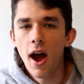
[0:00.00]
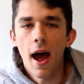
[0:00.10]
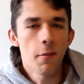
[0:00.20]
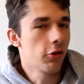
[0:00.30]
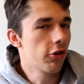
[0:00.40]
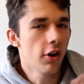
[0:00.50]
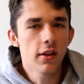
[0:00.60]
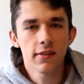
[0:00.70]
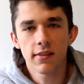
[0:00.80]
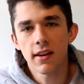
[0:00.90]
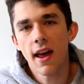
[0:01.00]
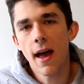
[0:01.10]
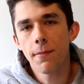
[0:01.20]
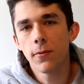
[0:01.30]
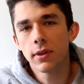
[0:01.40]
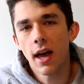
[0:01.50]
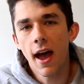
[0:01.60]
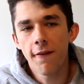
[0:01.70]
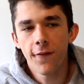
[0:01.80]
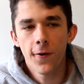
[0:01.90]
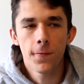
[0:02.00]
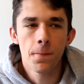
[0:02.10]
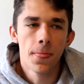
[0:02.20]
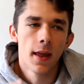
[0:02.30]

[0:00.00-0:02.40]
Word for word: I'm sure this is going to happen with the iPhone,